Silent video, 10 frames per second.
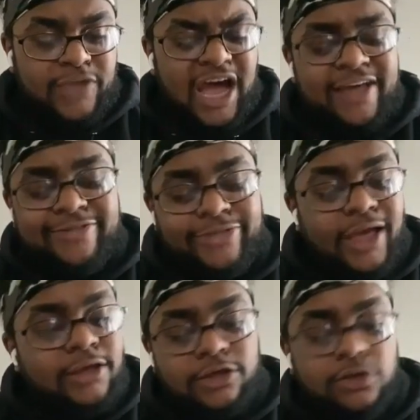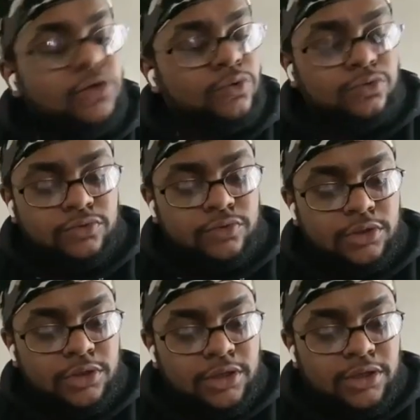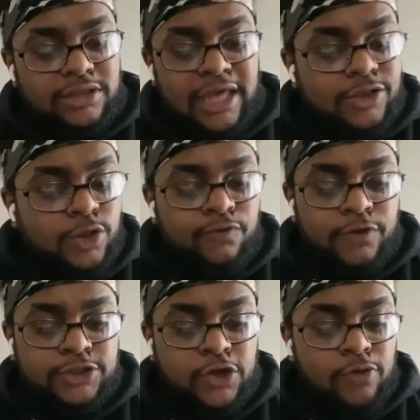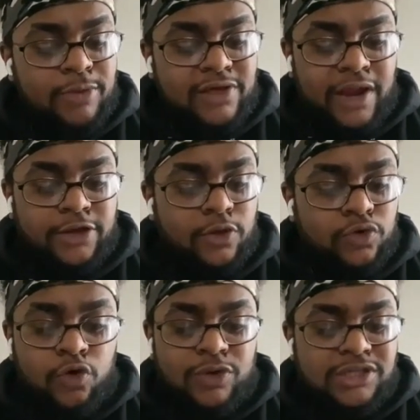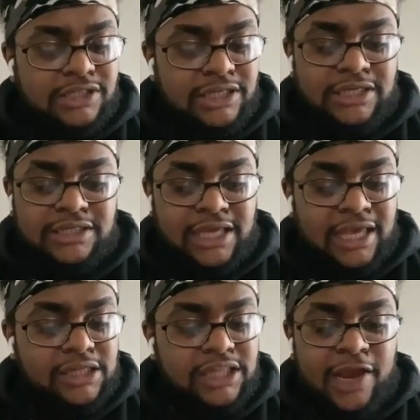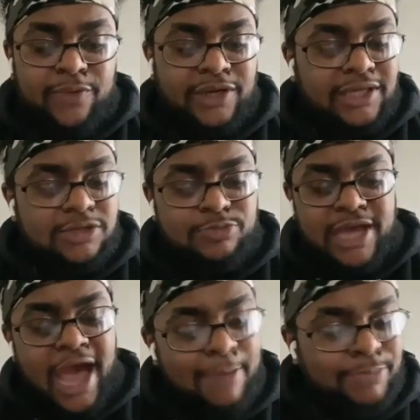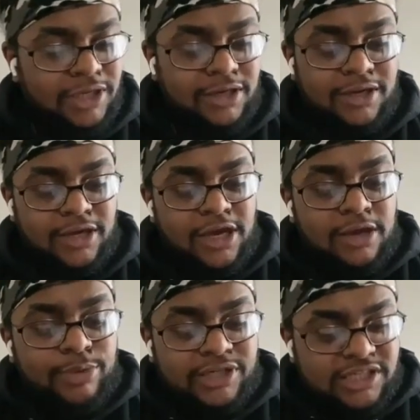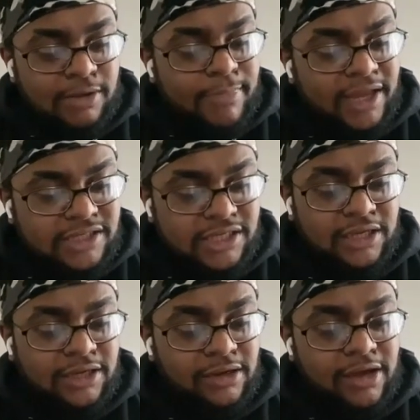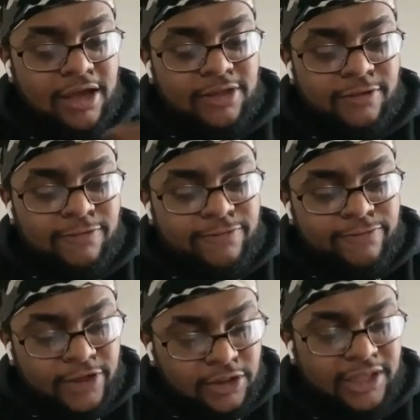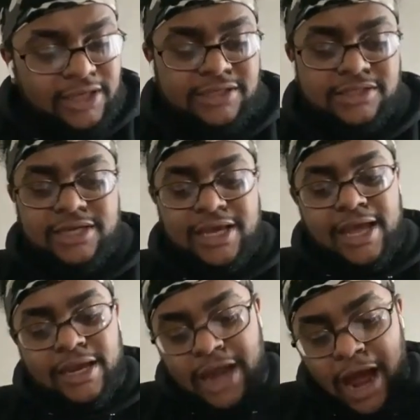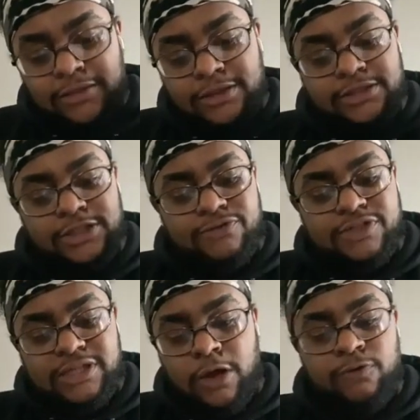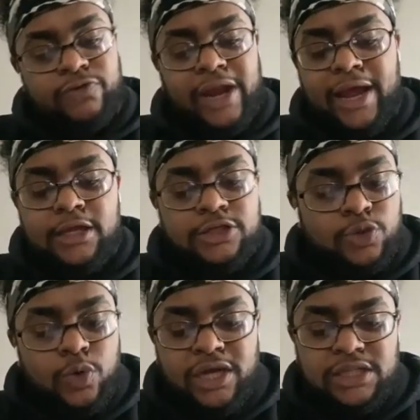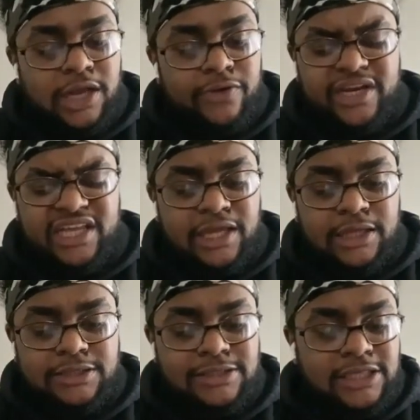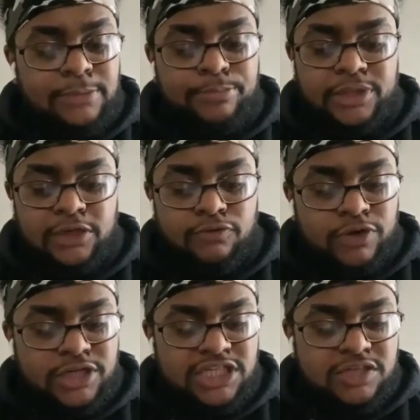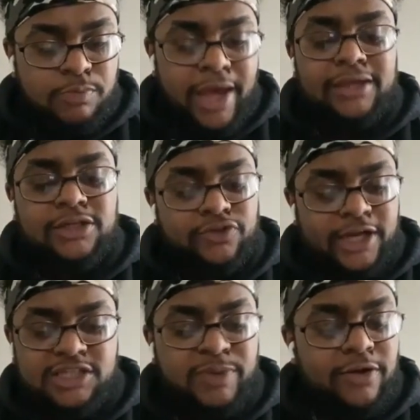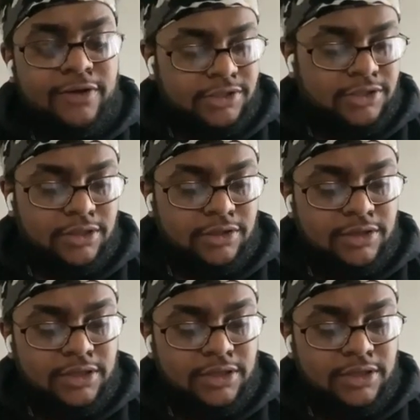I thank you. Thank you for showing me that I don't always need to get clarity to be happy, but cementing the feelings and knowledge of self that I enjoy clarity and deeply respect transparency.